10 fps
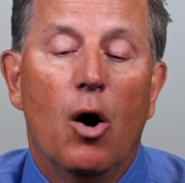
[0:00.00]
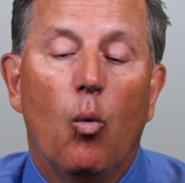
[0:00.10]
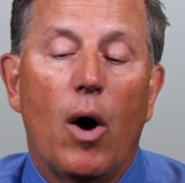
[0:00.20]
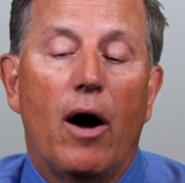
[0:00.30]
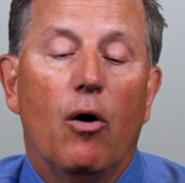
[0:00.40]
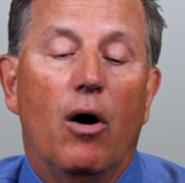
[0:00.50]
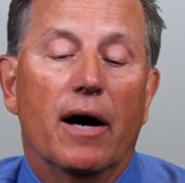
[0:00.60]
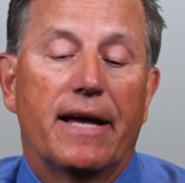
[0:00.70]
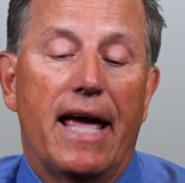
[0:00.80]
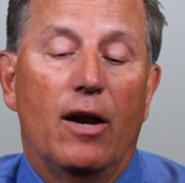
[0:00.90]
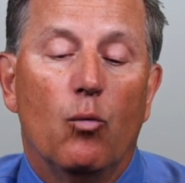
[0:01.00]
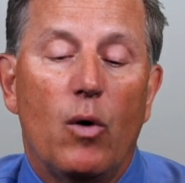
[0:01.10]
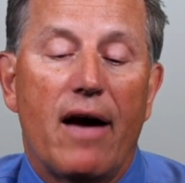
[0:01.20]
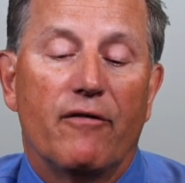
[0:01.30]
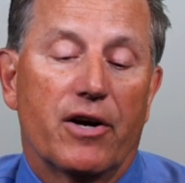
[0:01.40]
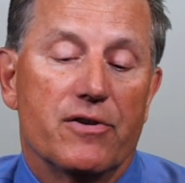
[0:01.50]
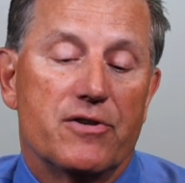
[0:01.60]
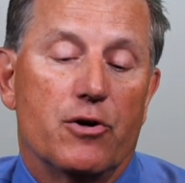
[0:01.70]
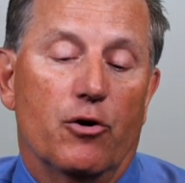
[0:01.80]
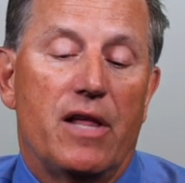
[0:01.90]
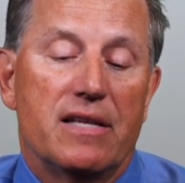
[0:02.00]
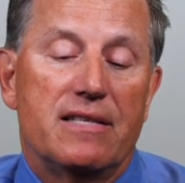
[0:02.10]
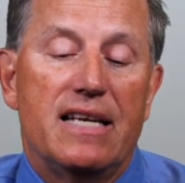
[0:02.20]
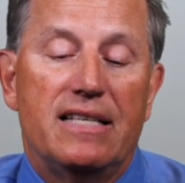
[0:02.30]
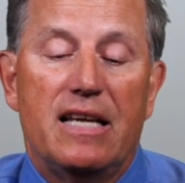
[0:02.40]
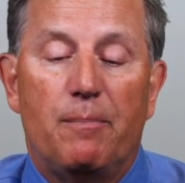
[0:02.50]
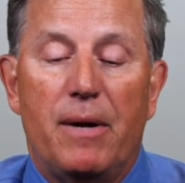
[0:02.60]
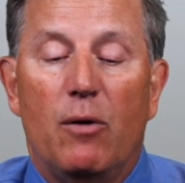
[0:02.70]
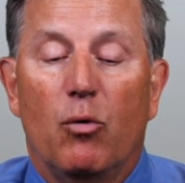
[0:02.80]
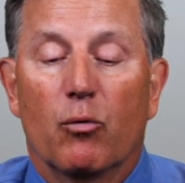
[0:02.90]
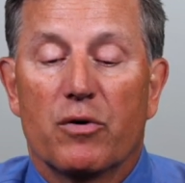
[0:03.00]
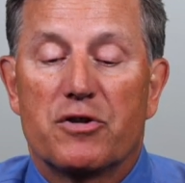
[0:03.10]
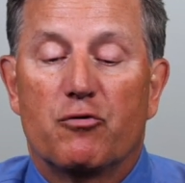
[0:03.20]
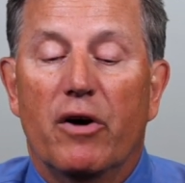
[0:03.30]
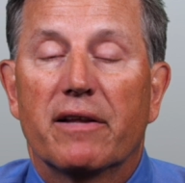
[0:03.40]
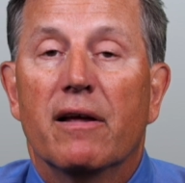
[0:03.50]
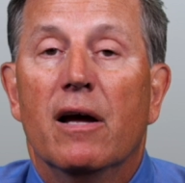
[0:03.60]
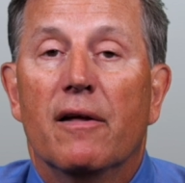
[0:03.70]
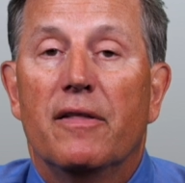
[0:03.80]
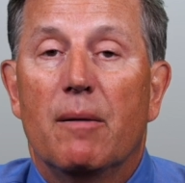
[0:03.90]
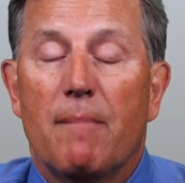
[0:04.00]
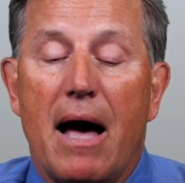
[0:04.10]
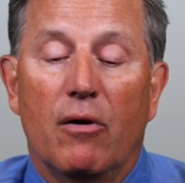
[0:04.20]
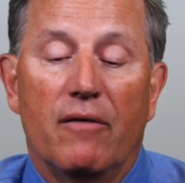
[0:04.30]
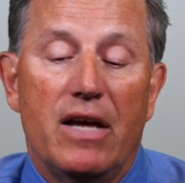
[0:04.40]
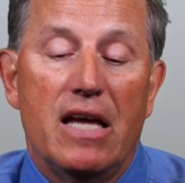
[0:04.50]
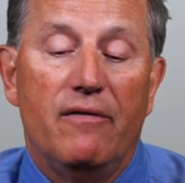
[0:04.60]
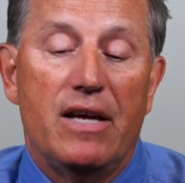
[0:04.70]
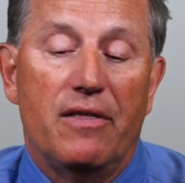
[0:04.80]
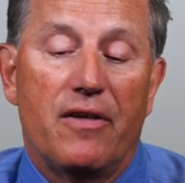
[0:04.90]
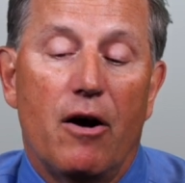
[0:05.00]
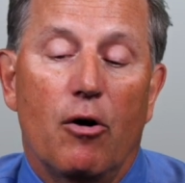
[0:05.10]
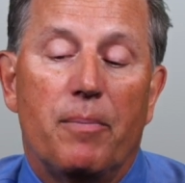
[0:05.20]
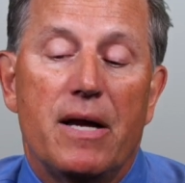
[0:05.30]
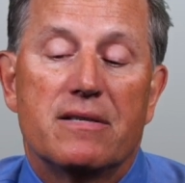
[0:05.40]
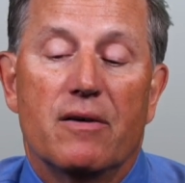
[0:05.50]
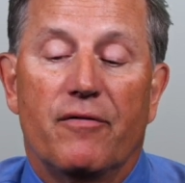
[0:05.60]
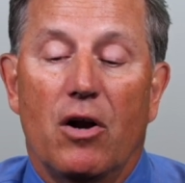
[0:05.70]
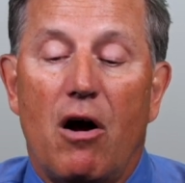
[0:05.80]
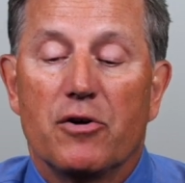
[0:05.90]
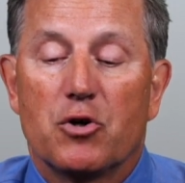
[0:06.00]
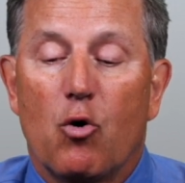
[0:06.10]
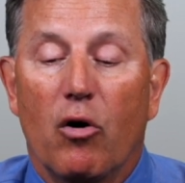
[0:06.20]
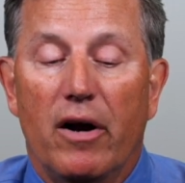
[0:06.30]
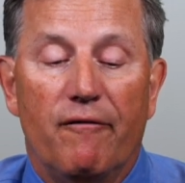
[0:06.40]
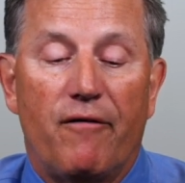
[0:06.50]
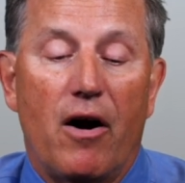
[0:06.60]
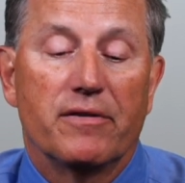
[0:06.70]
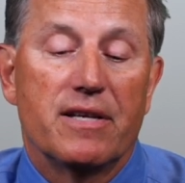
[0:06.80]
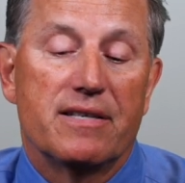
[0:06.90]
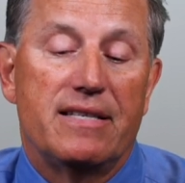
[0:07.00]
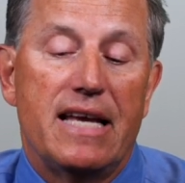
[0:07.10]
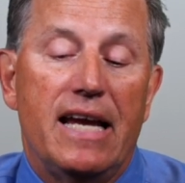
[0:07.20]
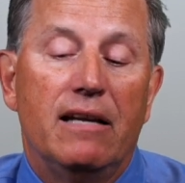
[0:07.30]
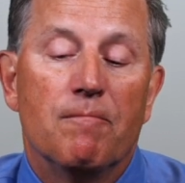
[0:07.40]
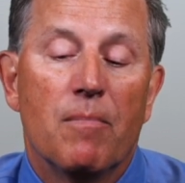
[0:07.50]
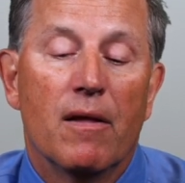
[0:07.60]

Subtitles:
Well, again, we have a concern that CTP will restrict the amount of EV therapies if a large core infarct is seen.